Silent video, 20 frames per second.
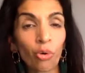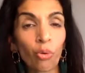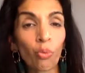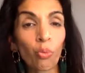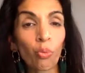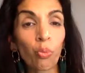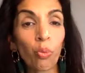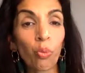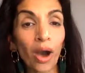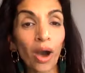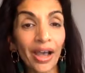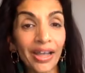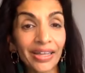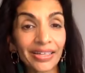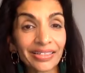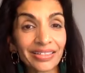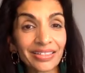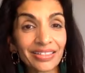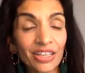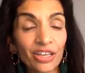what
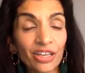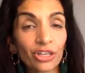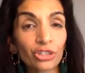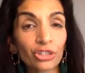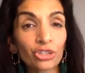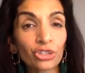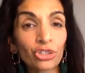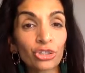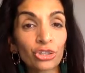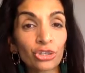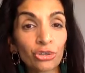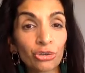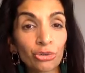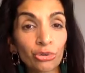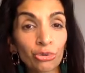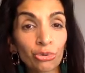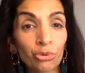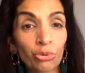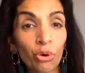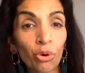
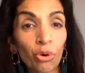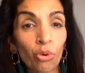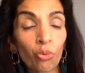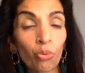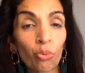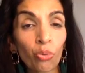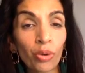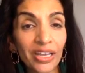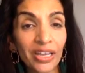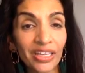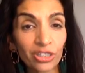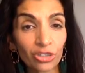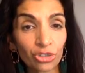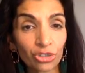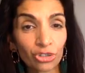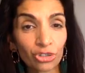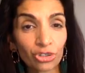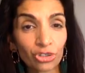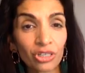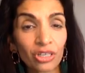you
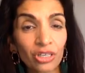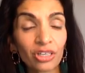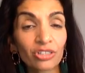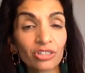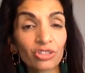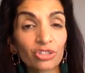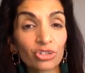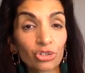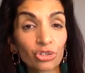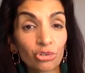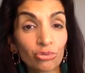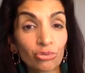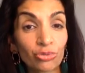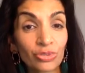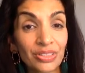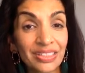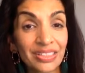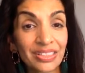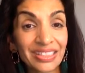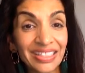wish to
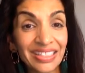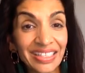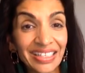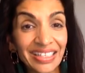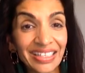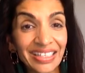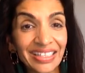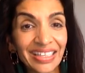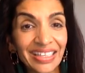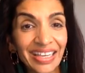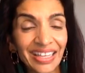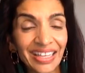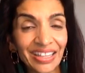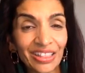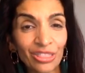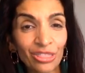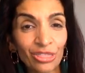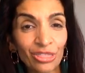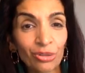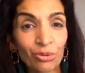see
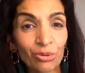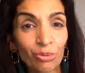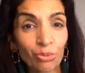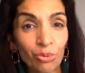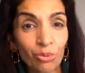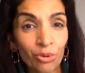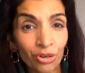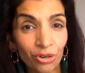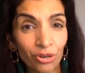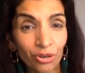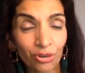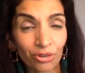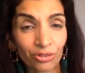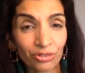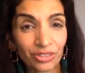in the world.